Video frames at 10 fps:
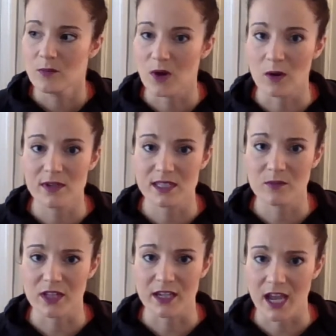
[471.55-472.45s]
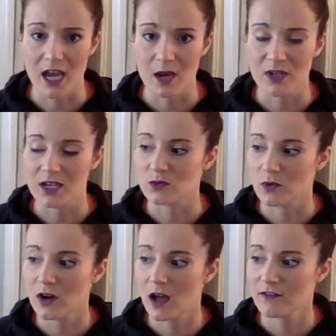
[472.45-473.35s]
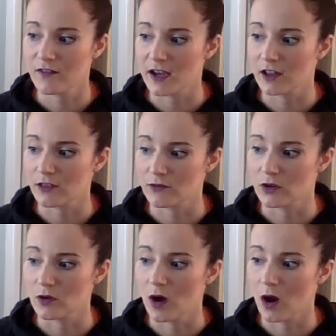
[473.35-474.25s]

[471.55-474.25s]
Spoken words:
but we simply can't, because we're not fighting through